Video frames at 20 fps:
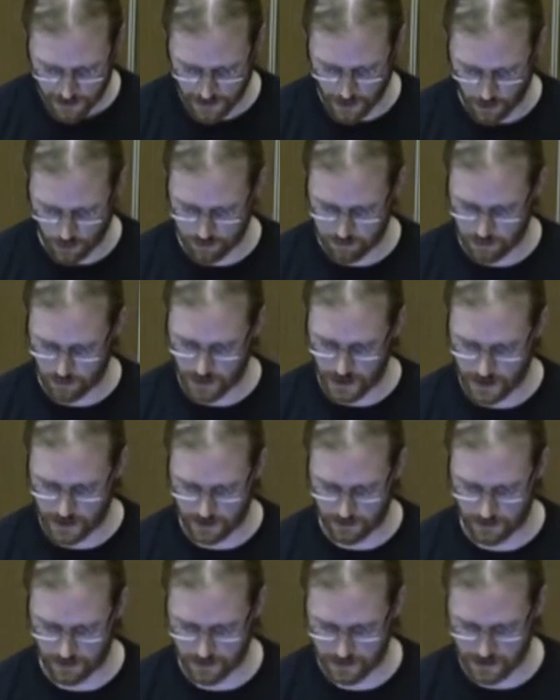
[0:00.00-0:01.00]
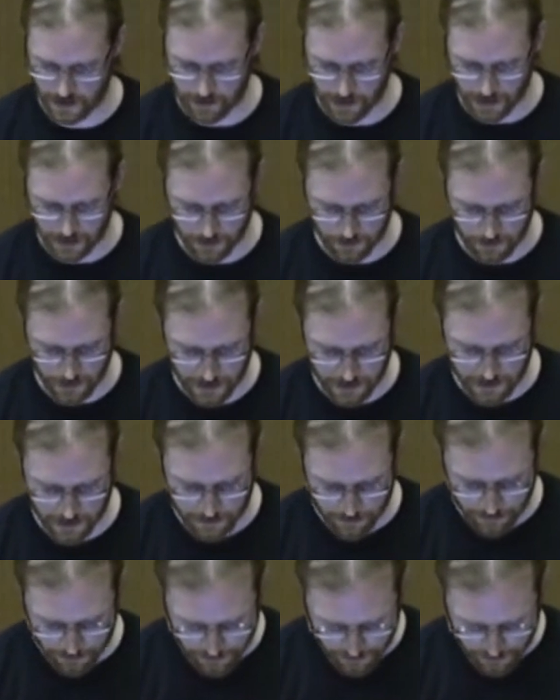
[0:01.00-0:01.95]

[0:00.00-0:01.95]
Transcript: They're all providing the same interface.